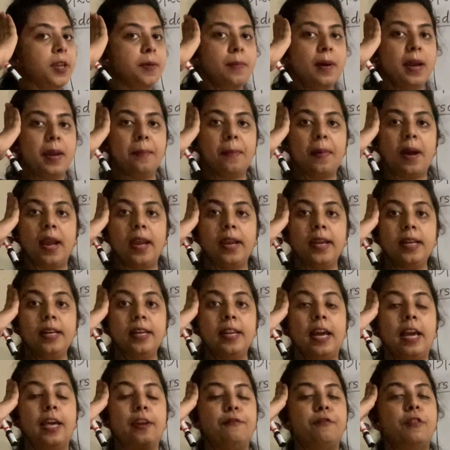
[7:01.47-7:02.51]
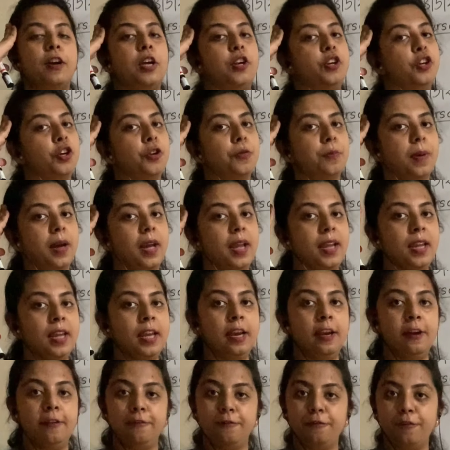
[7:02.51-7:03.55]
in my mind and 1 on my
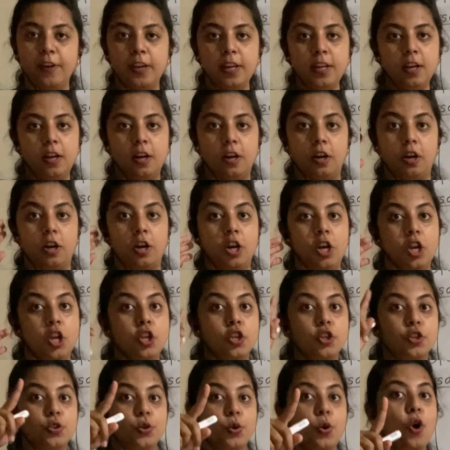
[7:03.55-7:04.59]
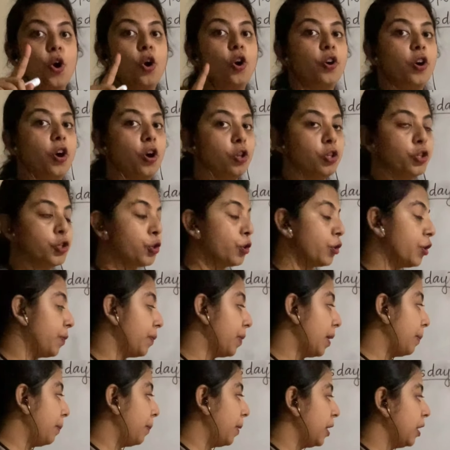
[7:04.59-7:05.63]
finger. So also
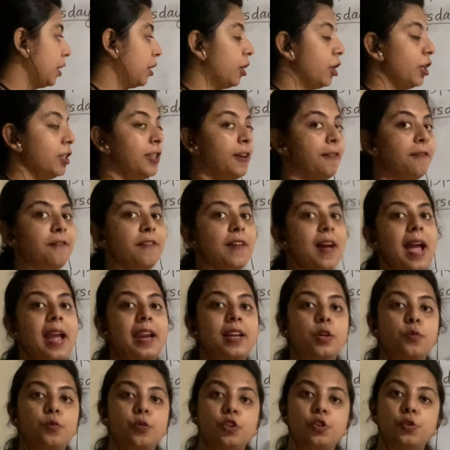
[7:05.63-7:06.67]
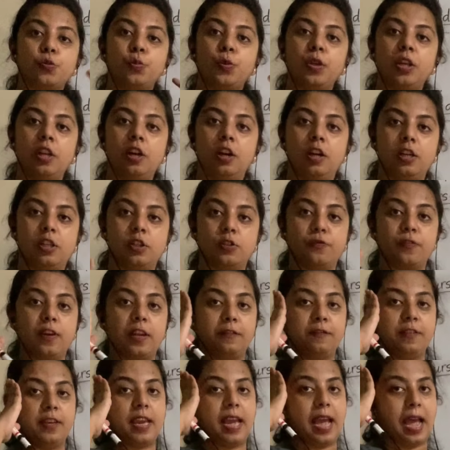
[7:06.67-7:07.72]
remember here the fact which we learned,
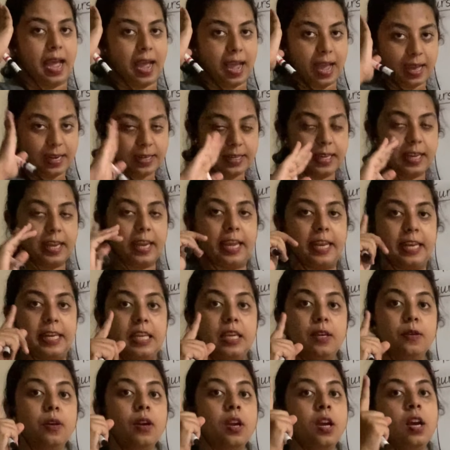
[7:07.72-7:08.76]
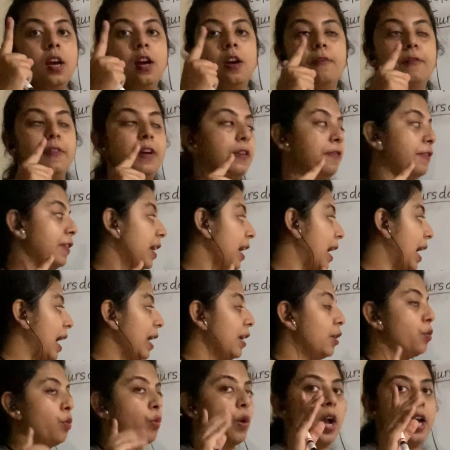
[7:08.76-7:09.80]
when we
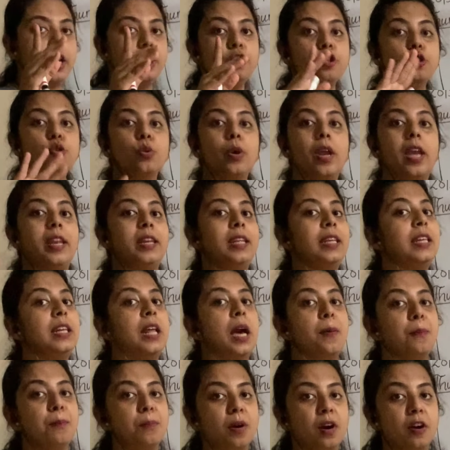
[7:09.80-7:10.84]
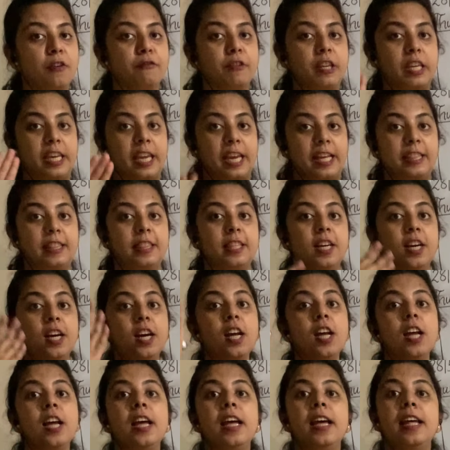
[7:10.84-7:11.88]
add 1 to any number, we get
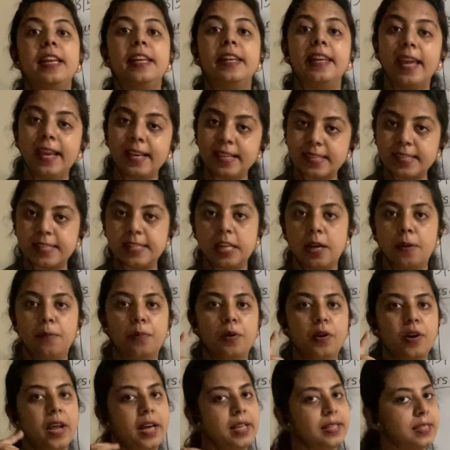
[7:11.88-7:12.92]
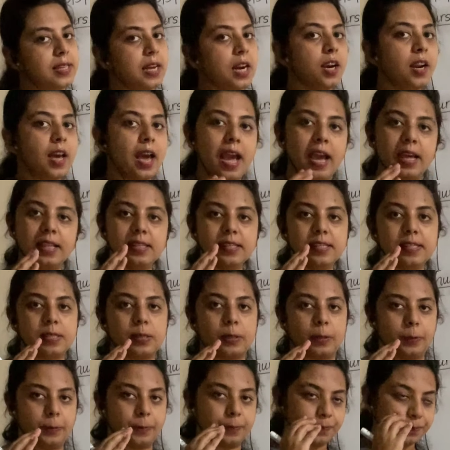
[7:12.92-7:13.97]
the next number as our
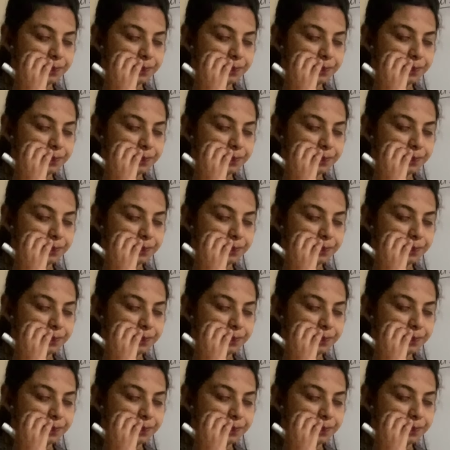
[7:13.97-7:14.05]
answer.